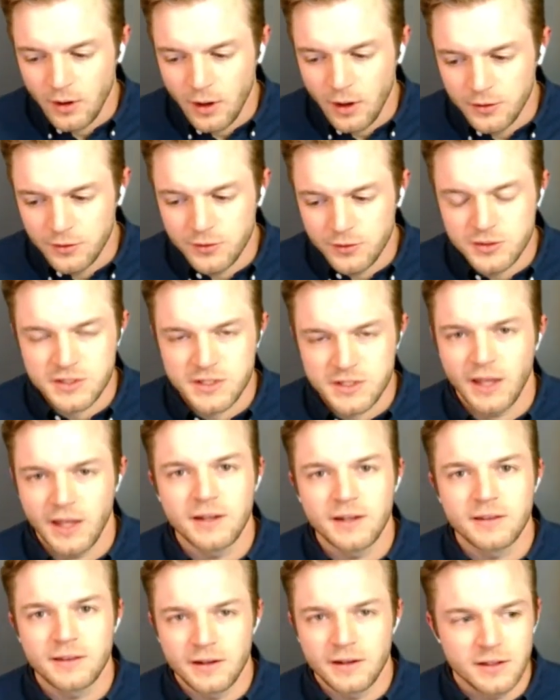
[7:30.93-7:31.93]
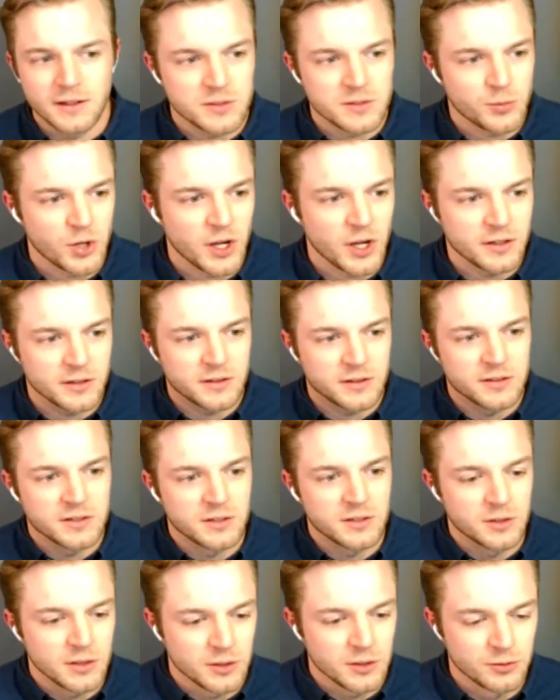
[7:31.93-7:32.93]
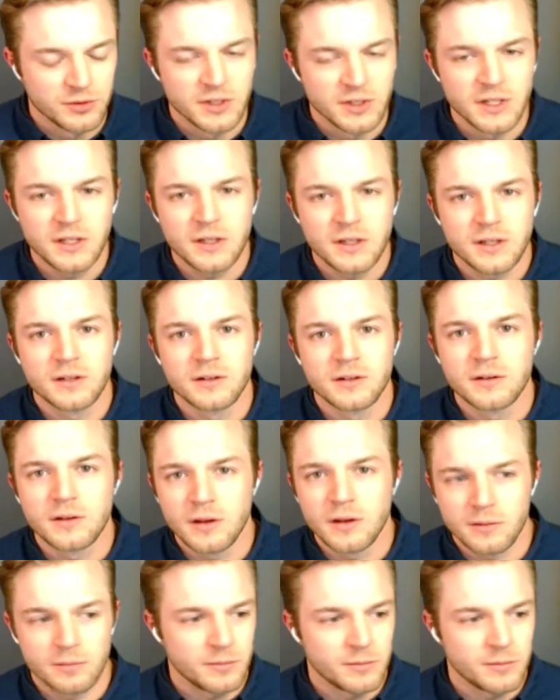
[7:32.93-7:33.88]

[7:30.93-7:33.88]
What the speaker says: understanding that each product is unique and